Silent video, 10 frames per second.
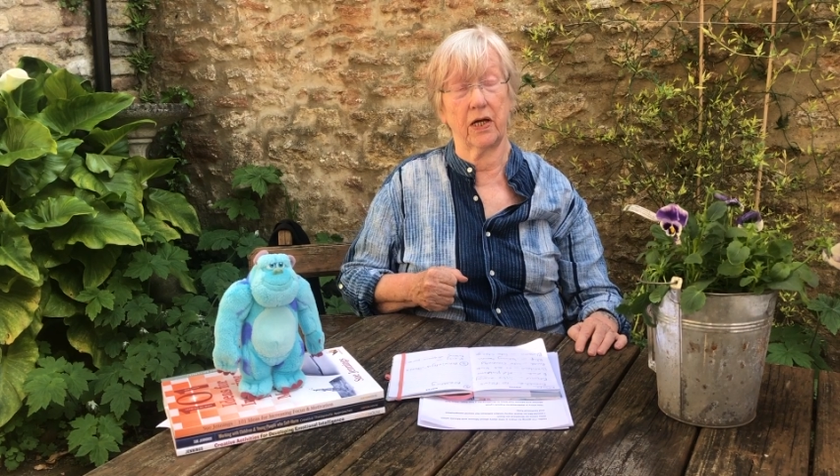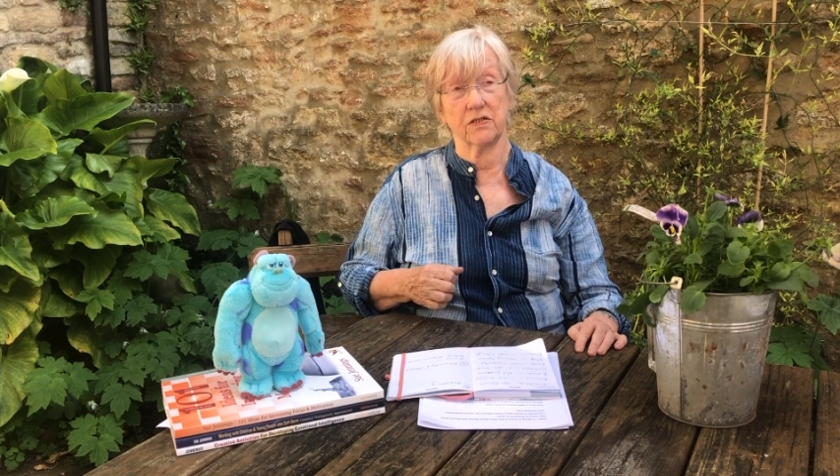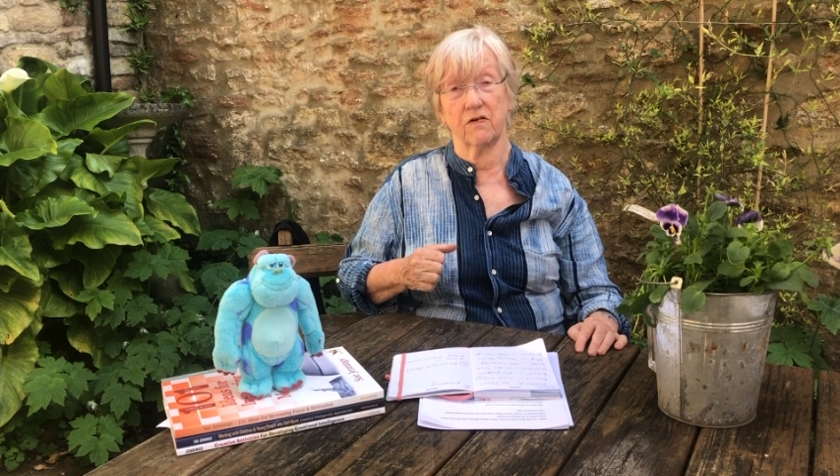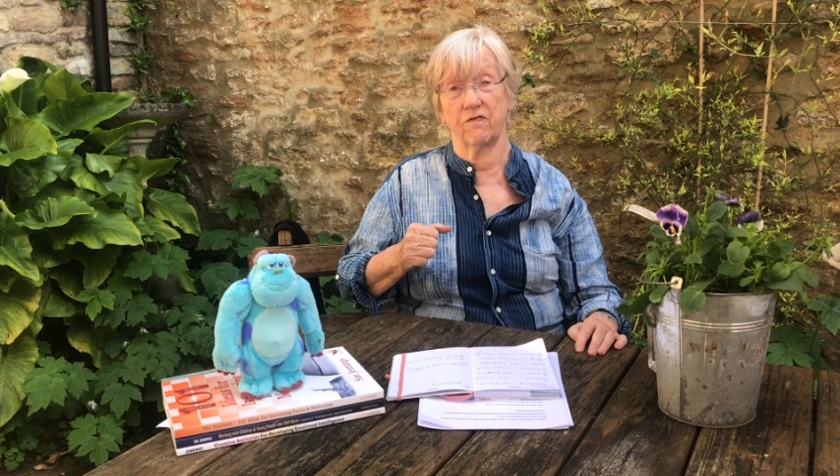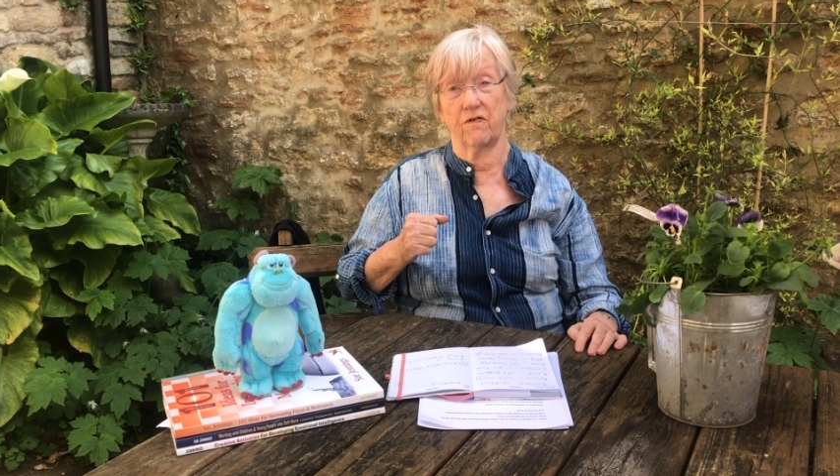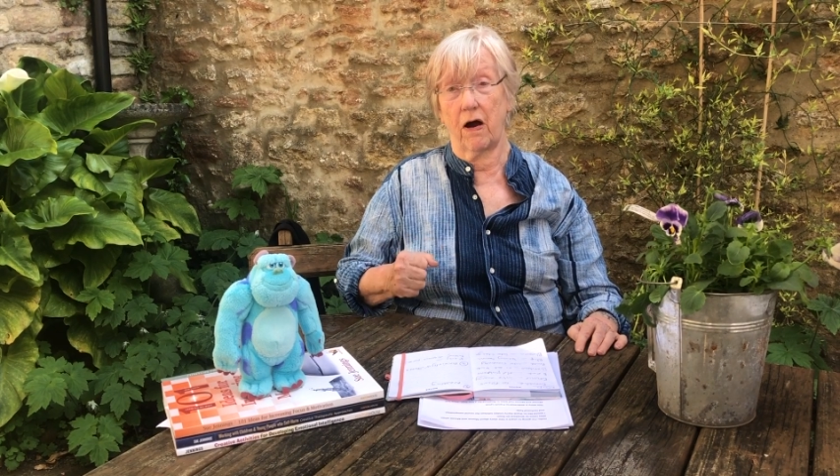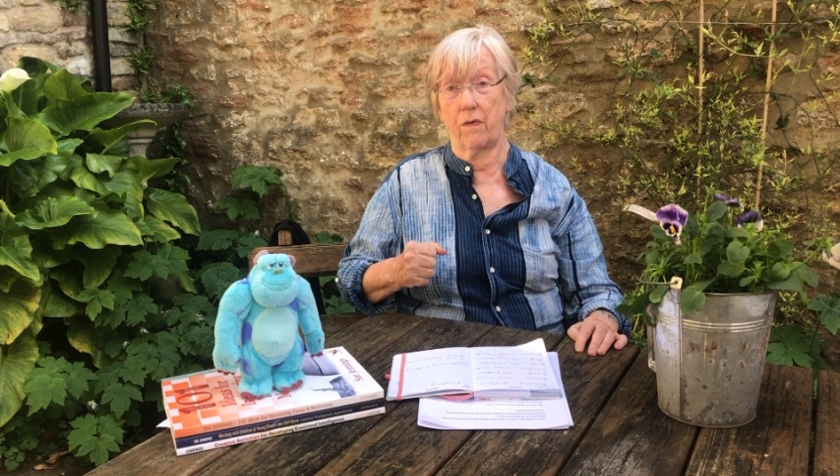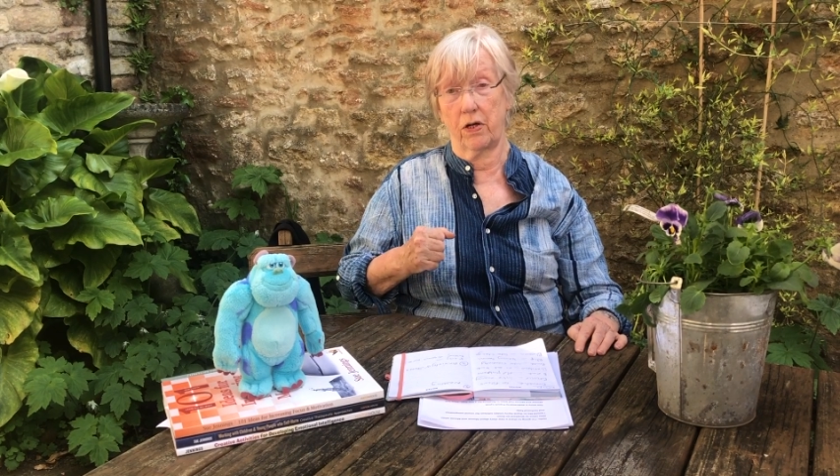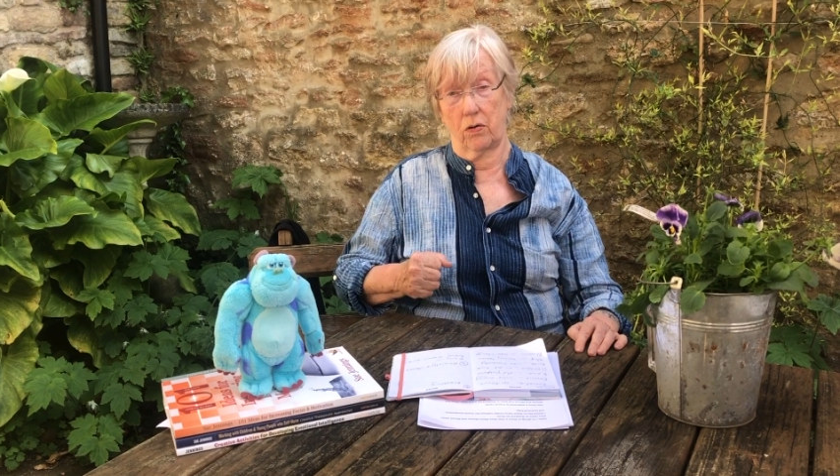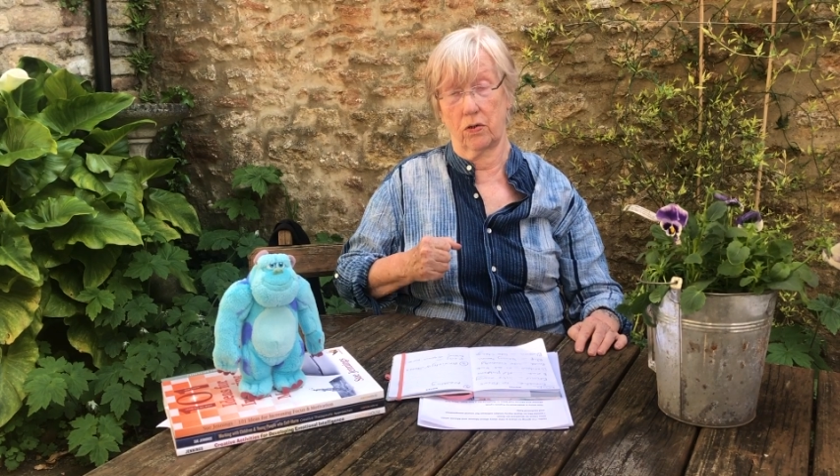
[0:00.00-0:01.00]
is a
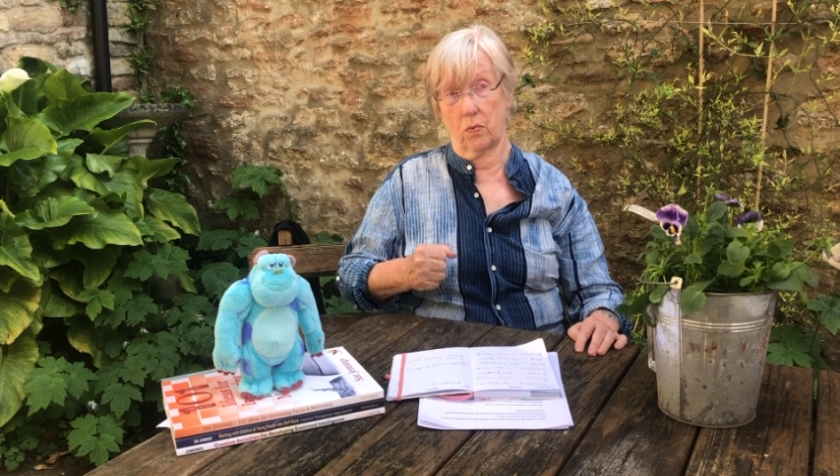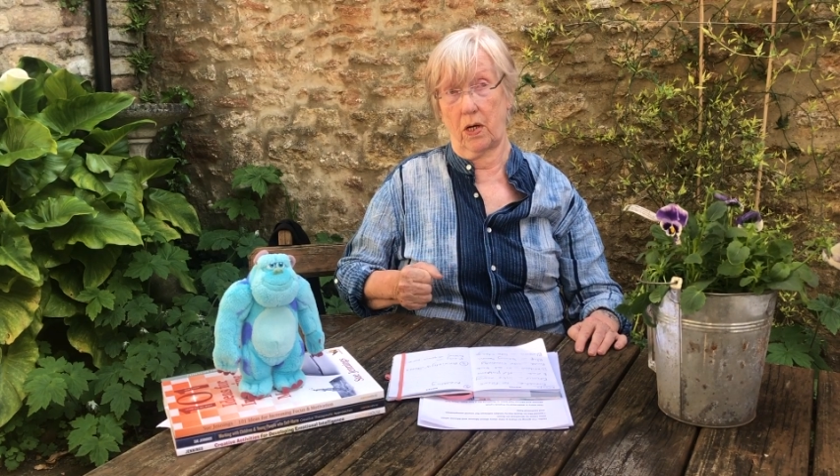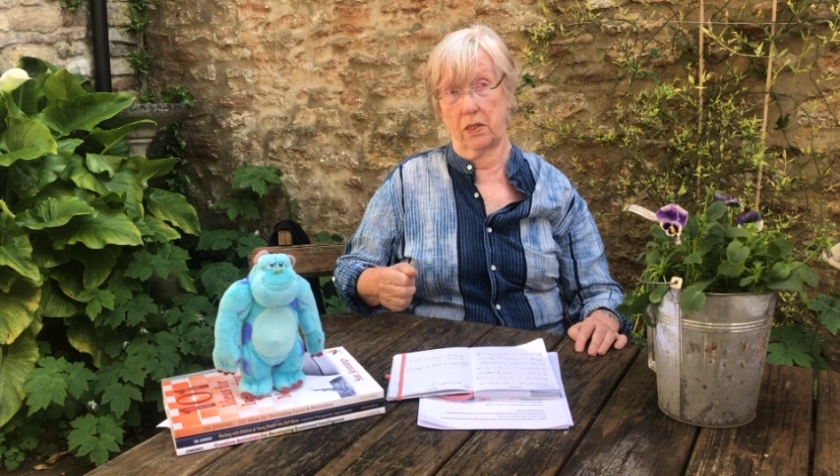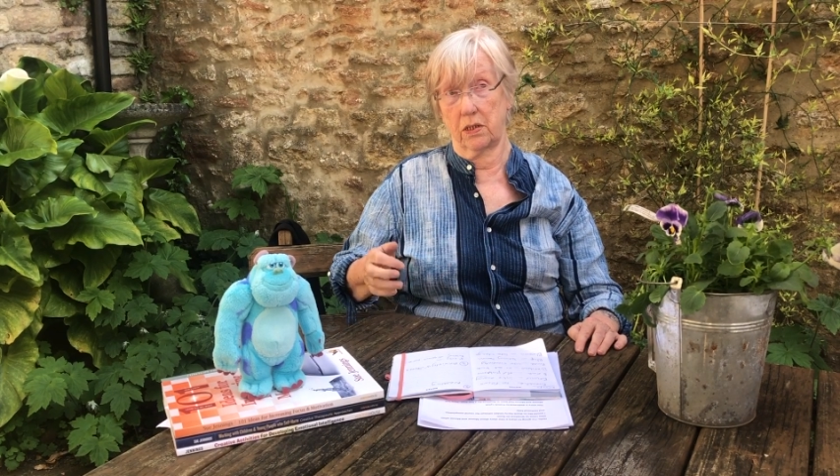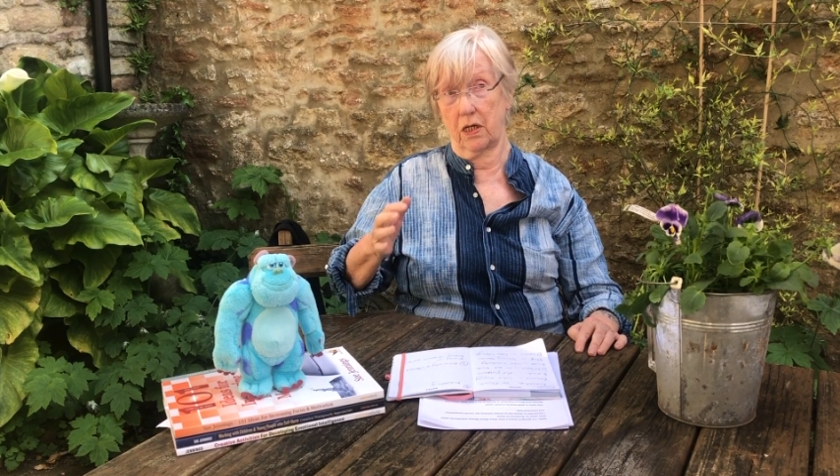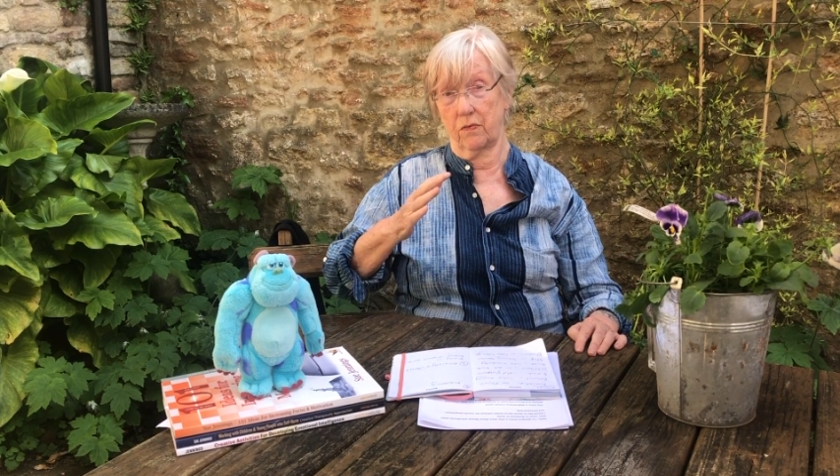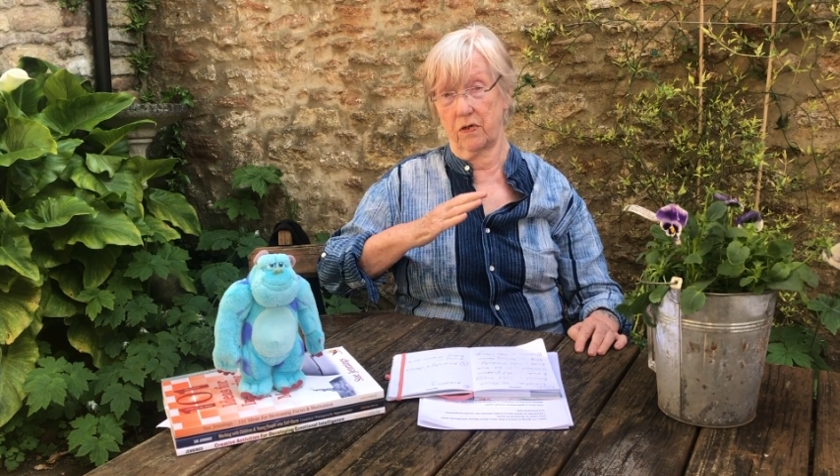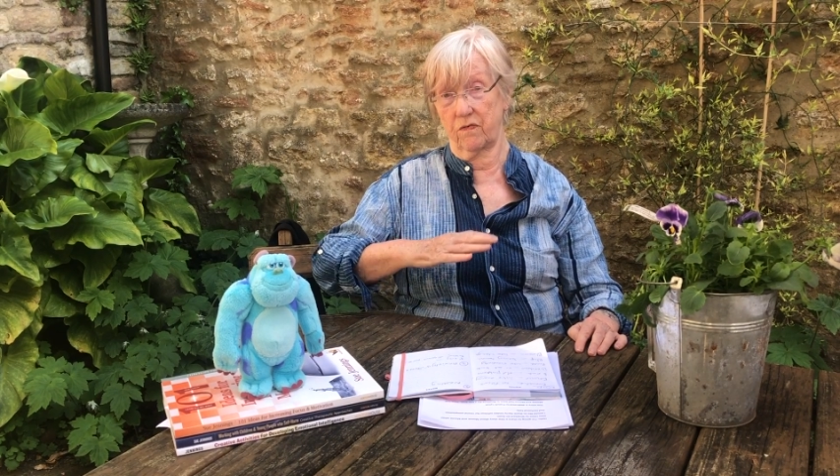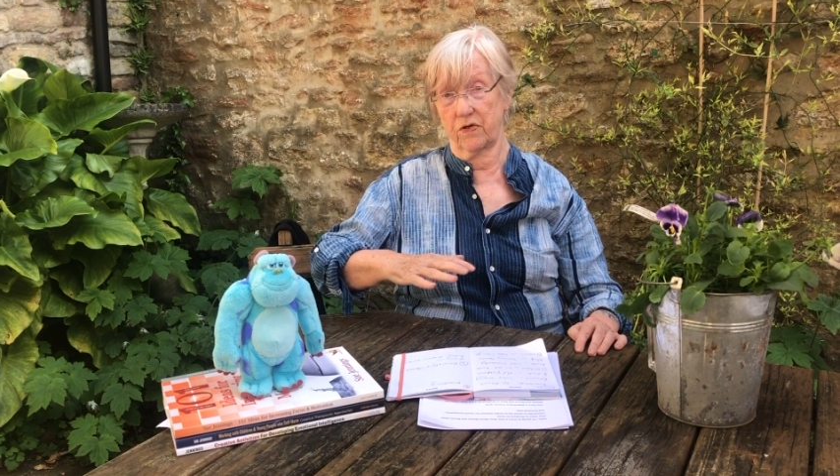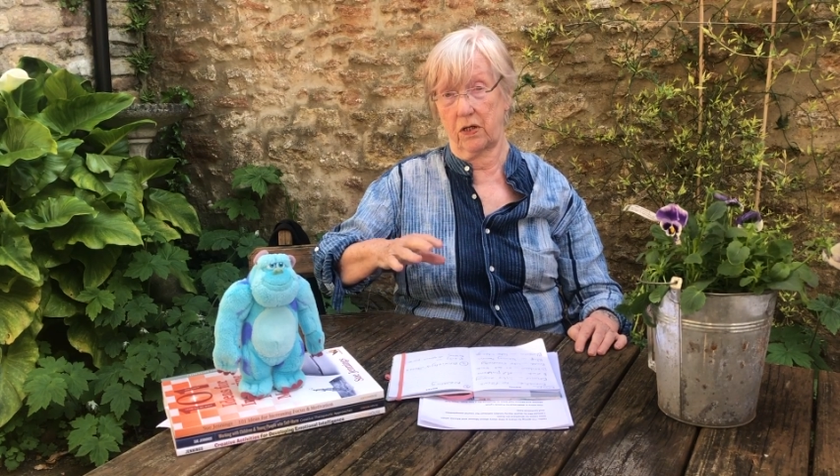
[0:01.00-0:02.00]
very good way to get rid
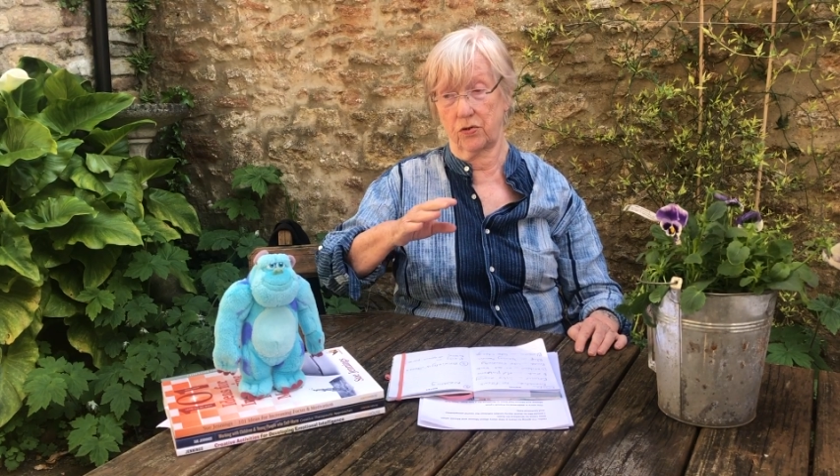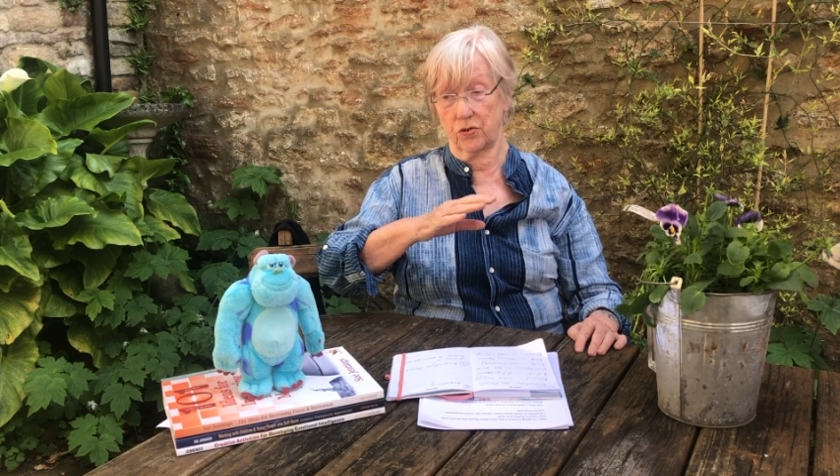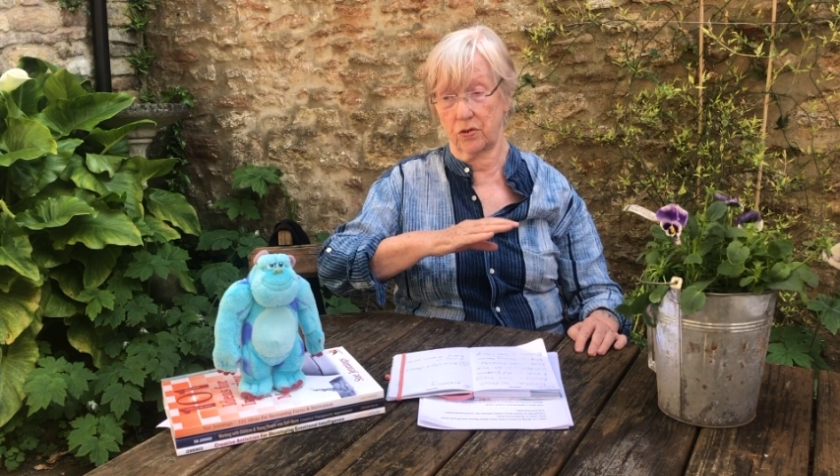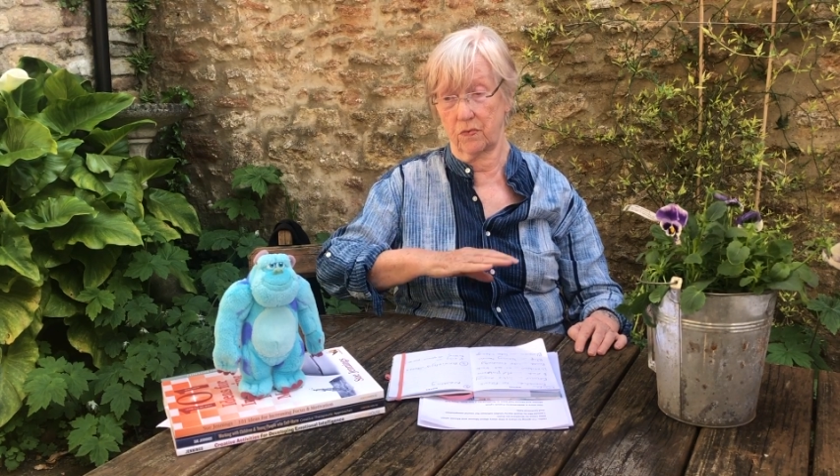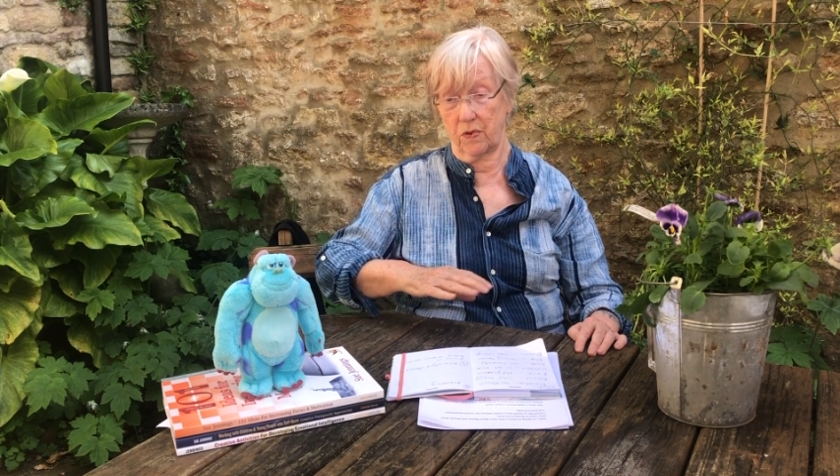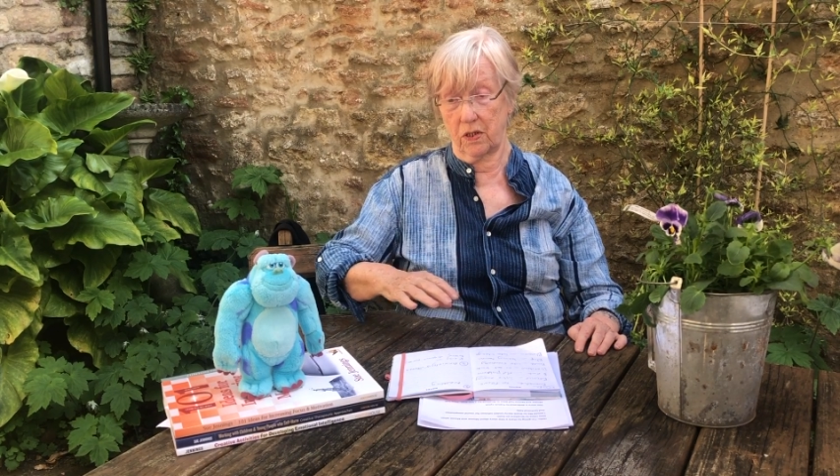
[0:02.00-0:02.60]
of tension.